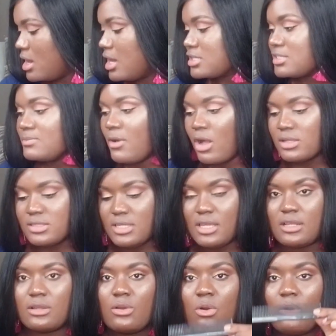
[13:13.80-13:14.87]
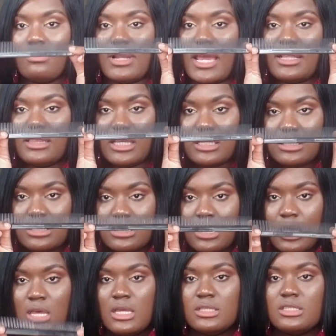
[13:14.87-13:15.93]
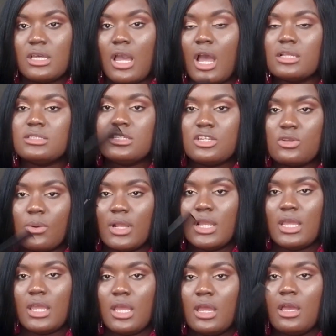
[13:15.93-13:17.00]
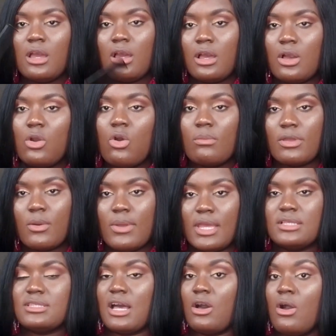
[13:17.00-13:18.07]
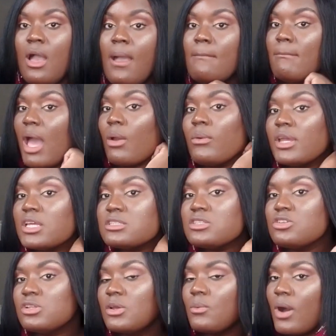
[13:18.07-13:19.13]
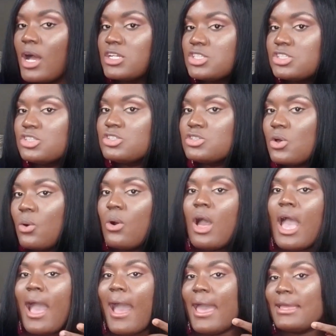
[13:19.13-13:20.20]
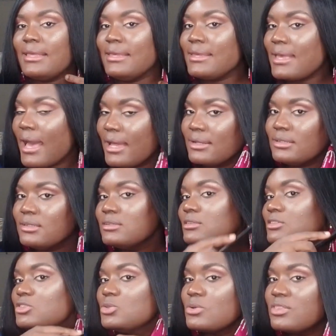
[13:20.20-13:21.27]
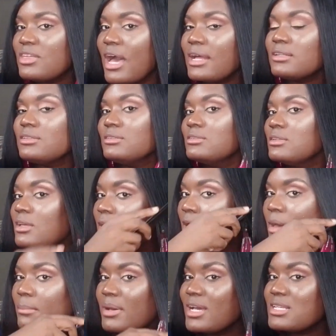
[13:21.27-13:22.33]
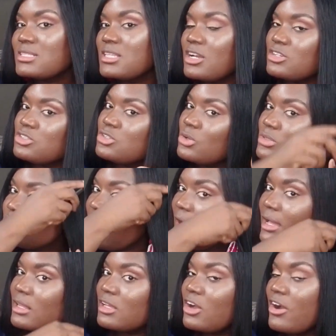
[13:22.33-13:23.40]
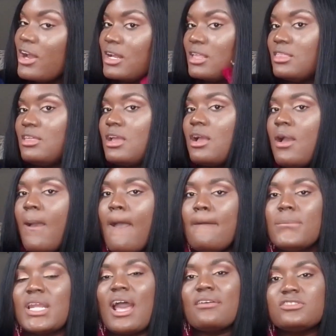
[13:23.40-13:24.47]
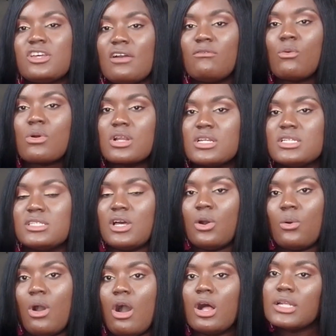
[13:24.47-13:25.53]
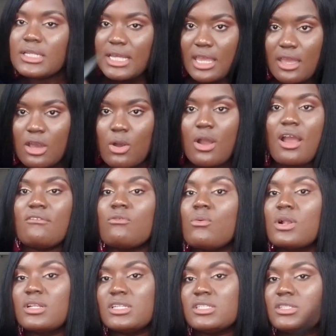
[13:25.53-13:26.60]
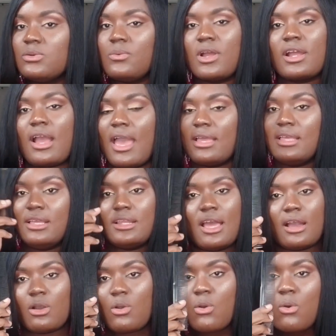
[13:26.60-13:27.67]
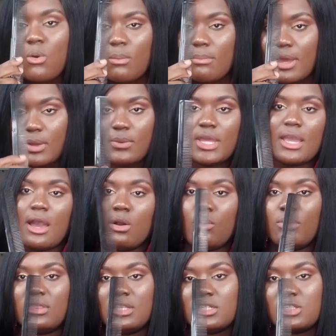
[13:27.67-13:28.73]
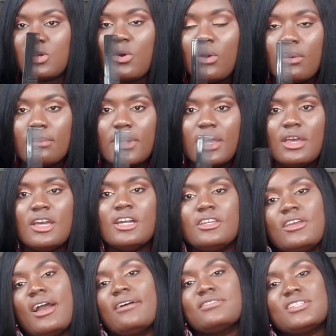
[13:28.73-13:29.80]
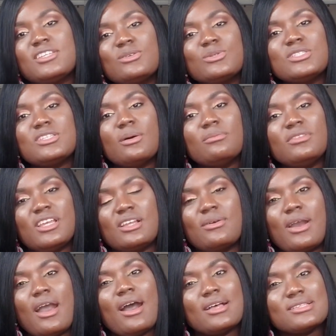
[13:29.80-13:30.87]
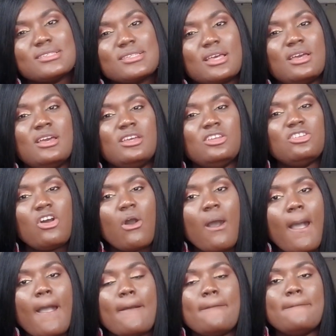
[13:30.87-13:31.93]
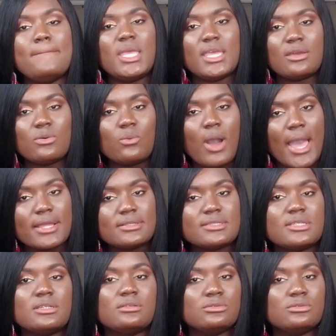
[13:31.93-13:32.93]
small teeth comb like this to continually comb your wigs out. My wig is newly washed, so I can do that because there's no tangling or anything. But after I've worn this out all day, or I've worn this to work, I cannot comb my wig out with this comb. You have to use something that has, you know, big wide